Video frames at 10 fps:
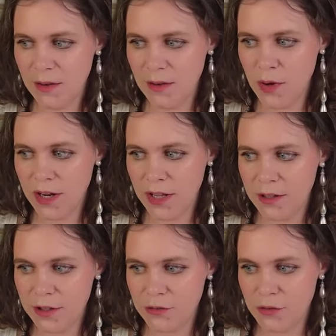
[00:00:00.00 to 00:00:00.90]
what I
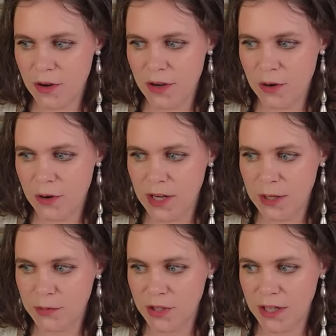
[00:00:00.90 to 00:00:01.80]
look for when
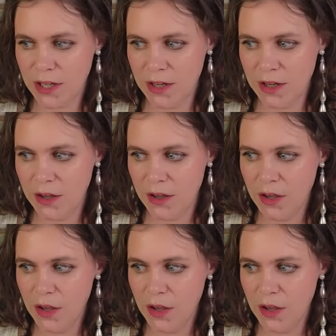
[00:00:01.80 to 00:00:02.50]
I'm looking